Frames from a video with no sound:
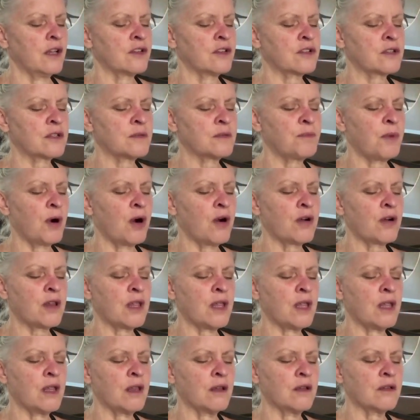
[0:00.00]
a
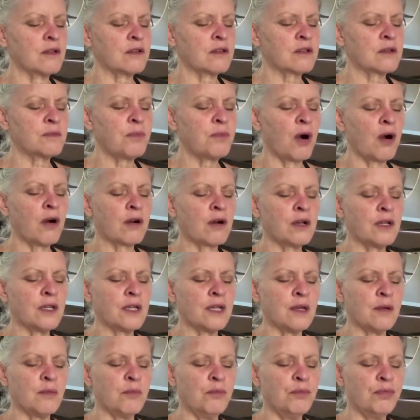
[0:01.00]

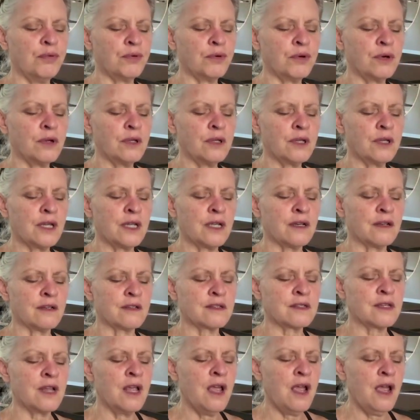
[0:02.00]
sparkly
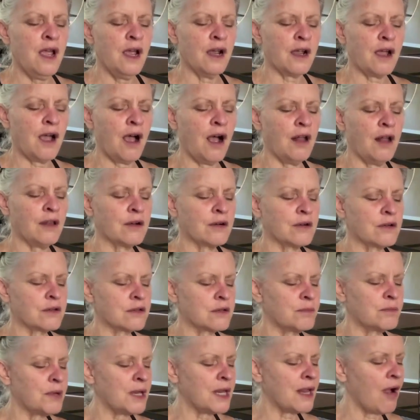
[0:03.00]
brilliance,
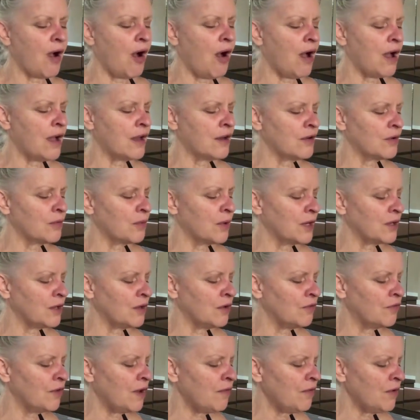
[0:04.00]
colors beyond what
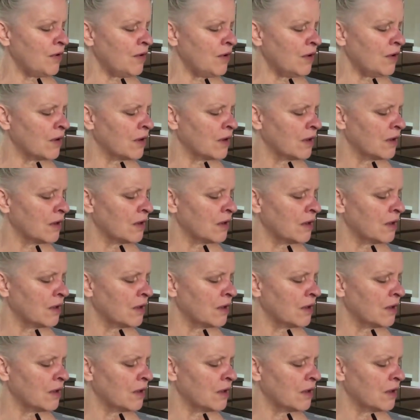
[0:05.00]
you've ever